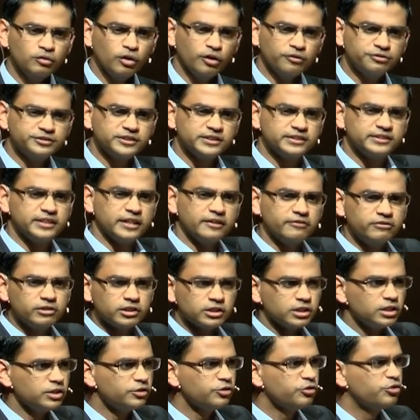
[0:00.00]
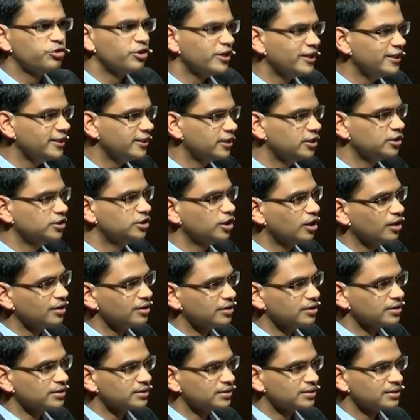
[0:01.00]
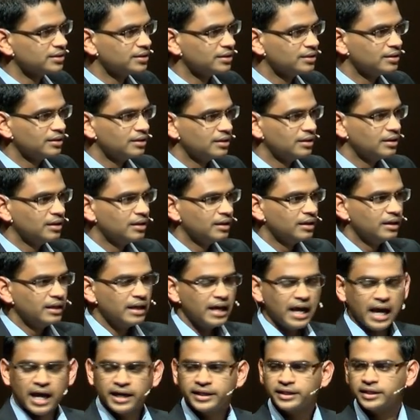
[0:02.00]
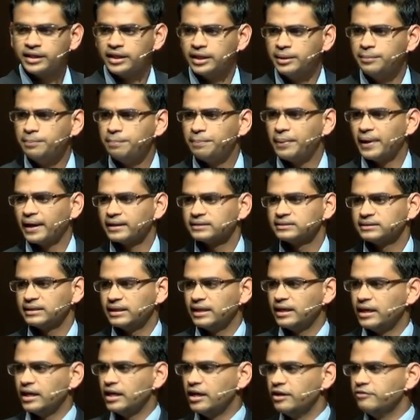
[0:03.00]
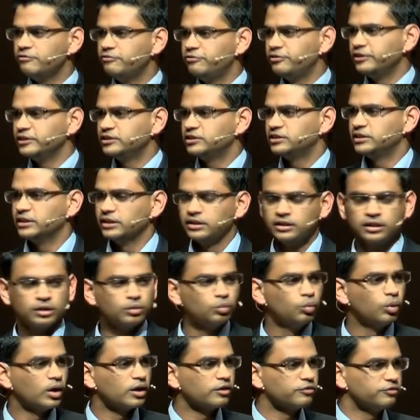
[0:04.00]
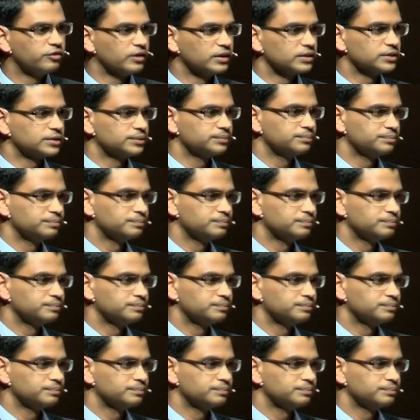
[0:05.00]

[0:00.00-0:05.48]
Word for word: of several trillion dollars, and it impacts every single one of us?